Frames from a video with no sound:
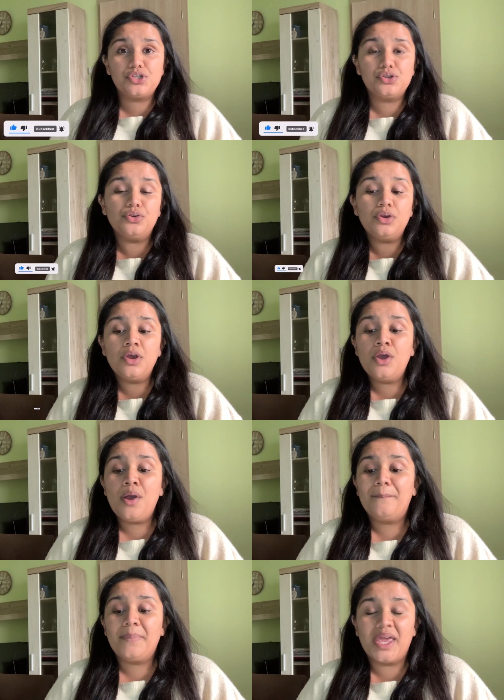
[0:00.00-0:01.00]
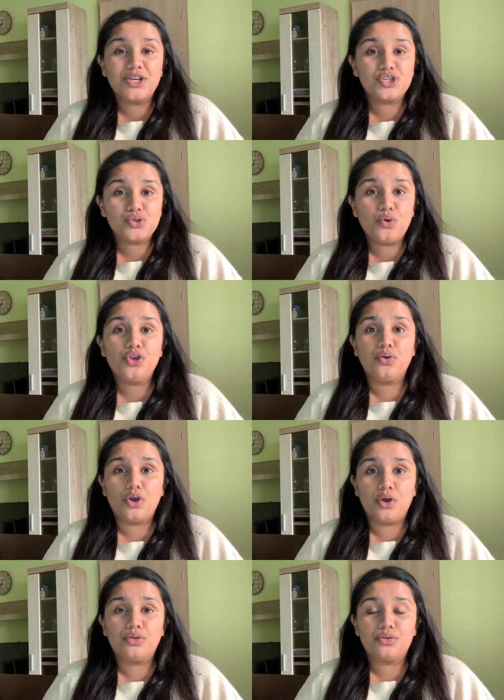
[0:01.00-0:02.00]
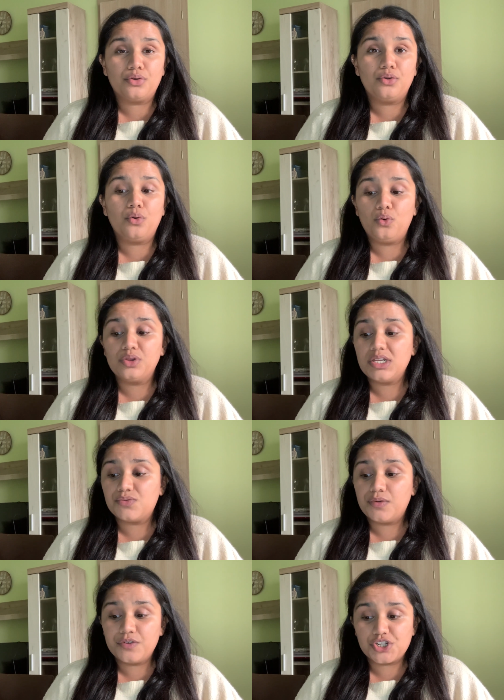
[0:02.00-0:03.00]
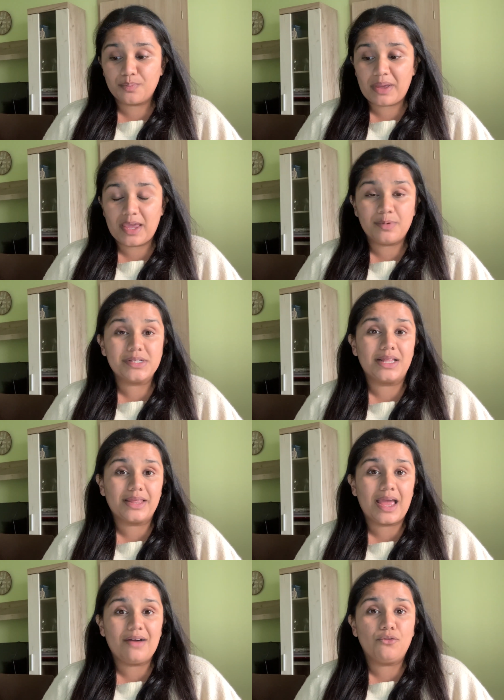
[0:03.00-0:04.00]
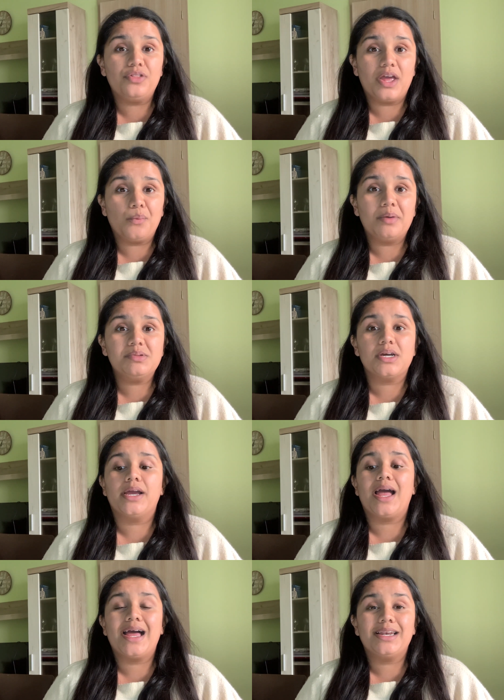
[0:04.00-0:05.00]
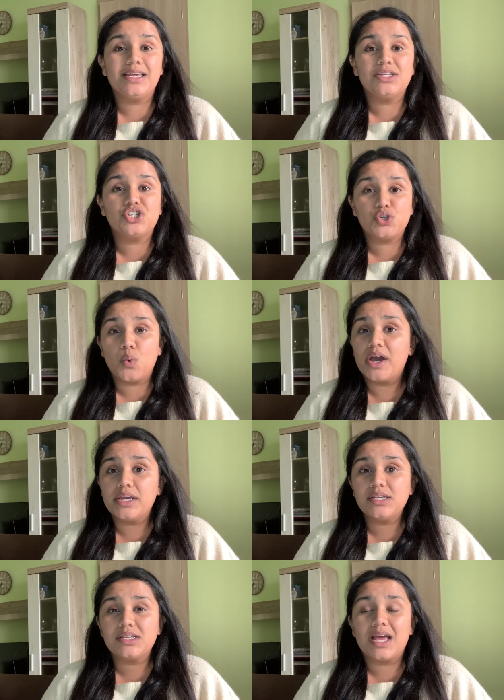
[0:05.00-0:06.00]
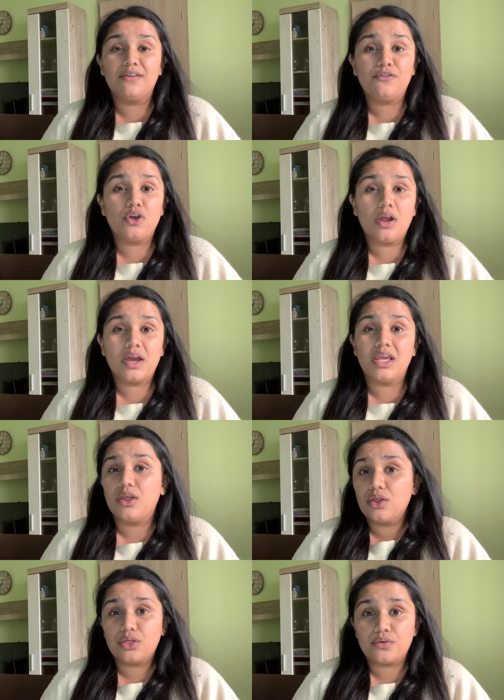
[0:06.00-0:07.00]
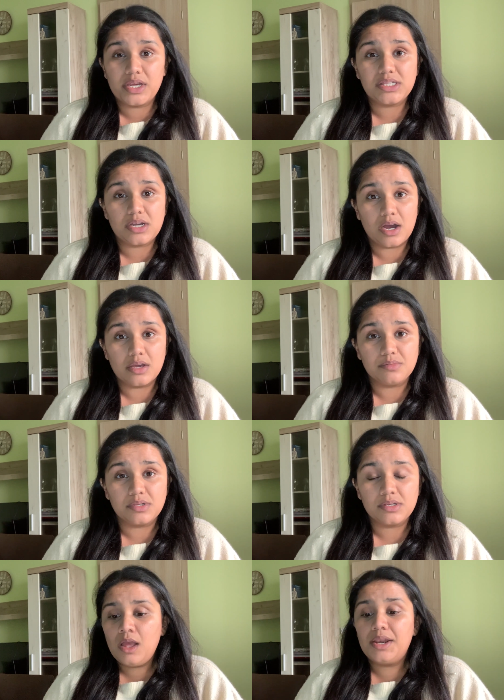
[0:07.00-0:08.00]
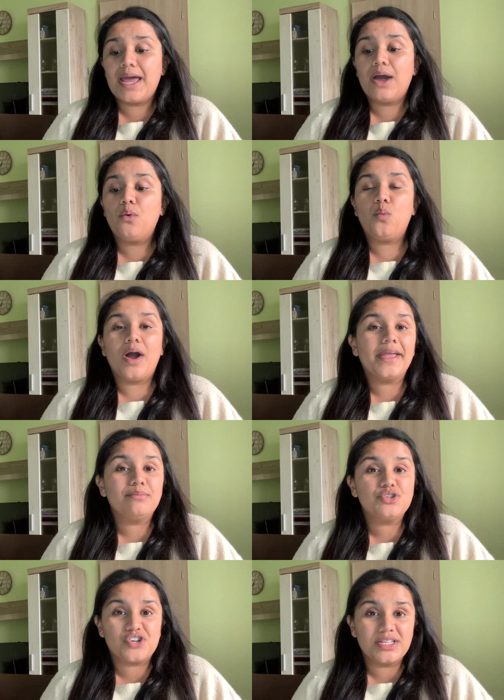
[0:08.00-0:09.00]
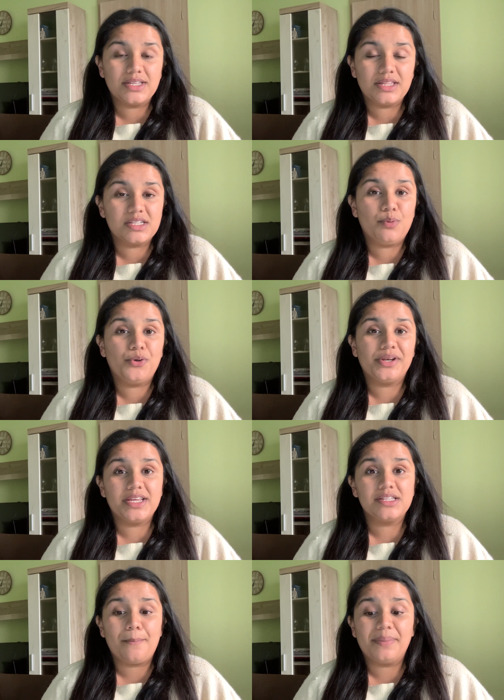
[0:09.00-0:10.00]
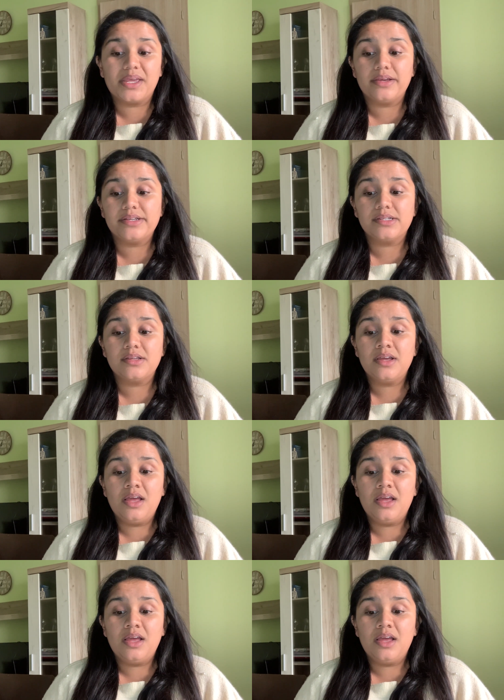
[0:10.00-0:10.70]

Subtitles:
two, make sure you go through all these revision papers that they have on their website at least twice, and if you're lucky, 3 times. Now, why I'm stressing this point is because